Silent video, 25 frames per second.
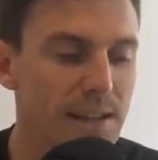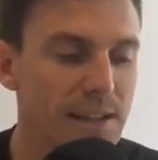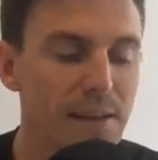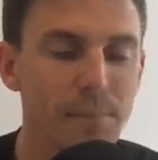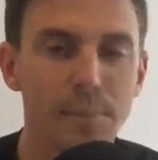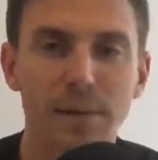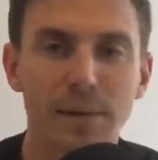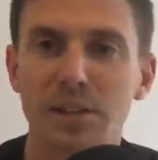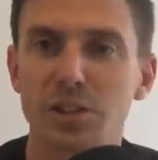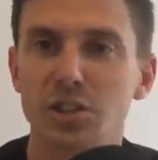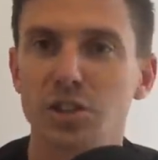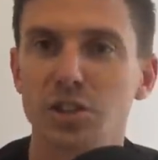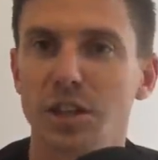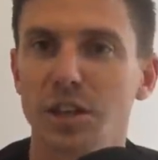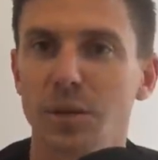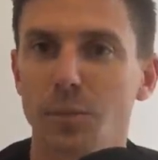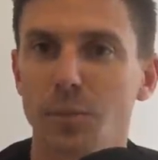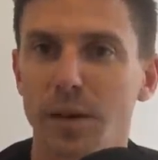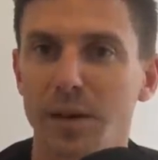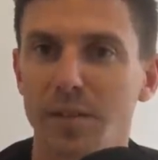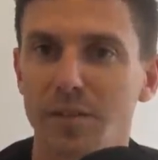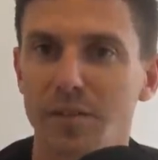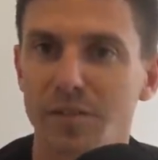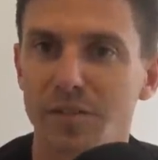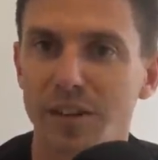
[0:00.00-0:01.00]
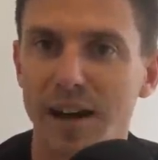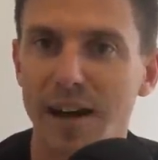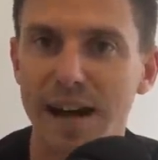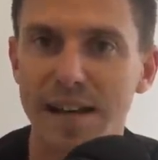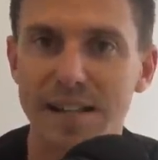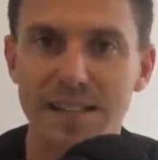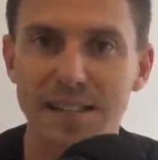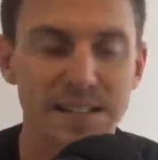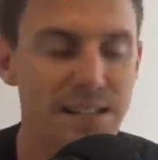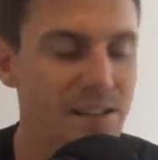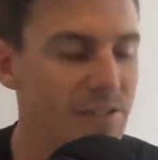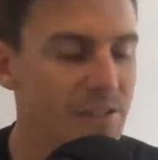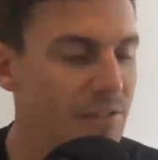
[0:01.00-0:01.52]
that means you can run
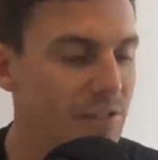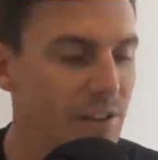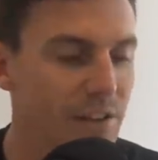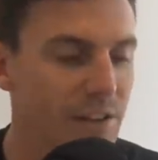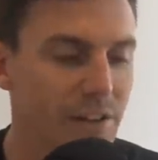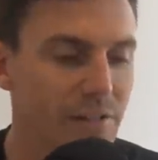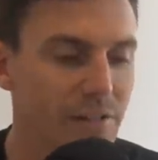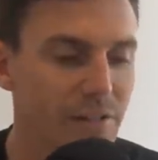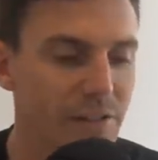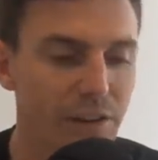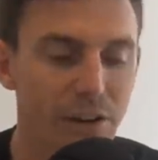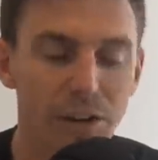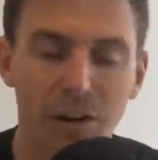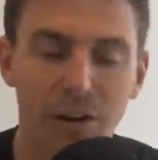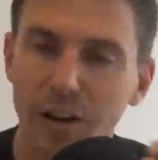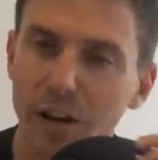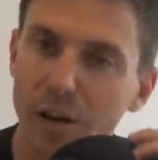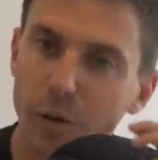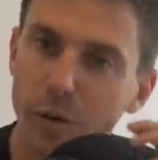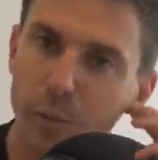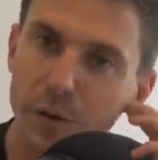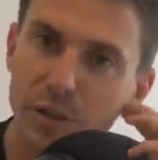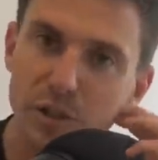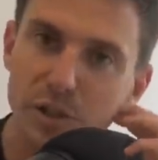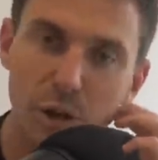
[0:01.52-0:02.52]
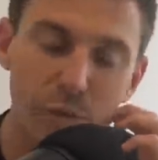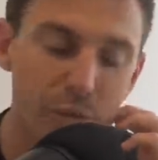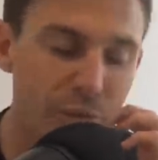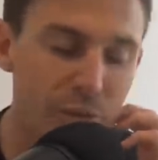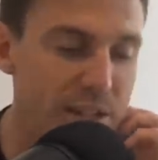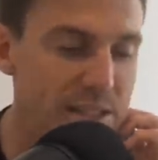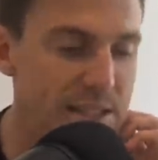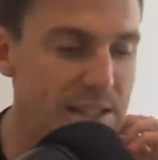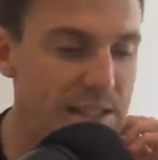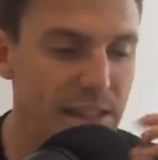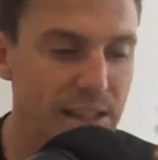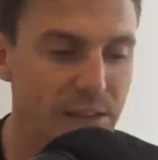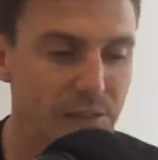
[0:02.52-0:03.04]
faster for longer, which
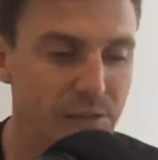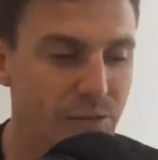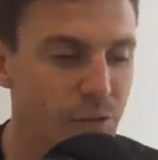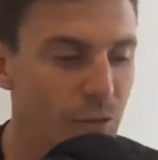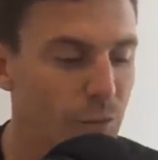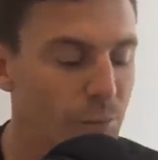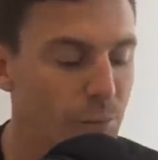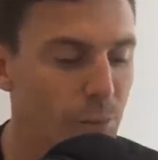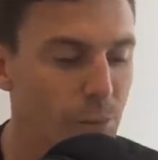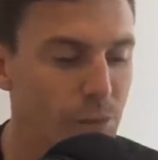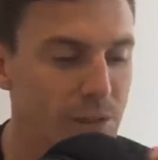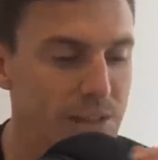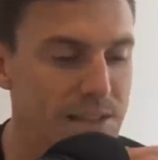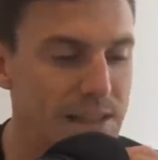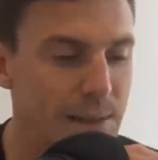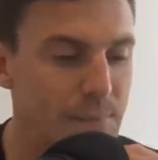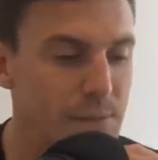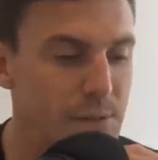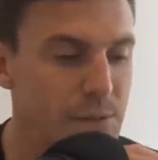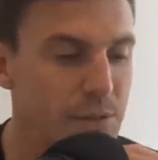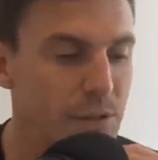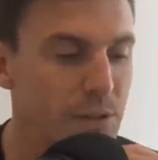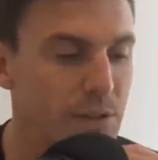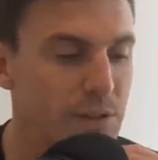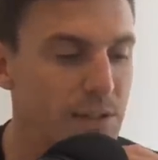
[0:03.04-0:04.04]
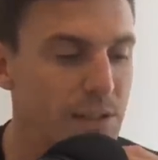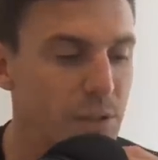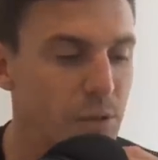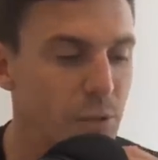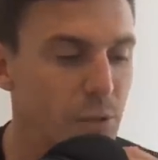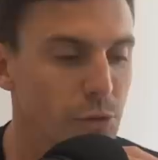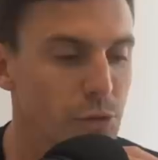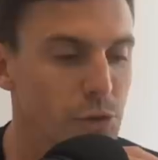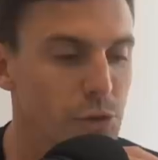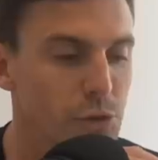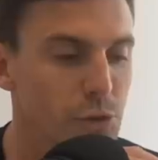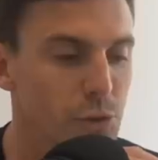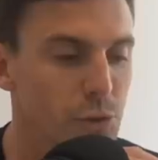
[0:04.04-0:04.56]
obviously in football is absolutely
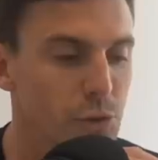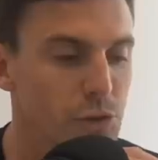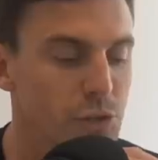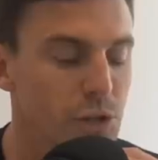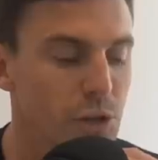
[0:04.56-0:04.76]
crucial.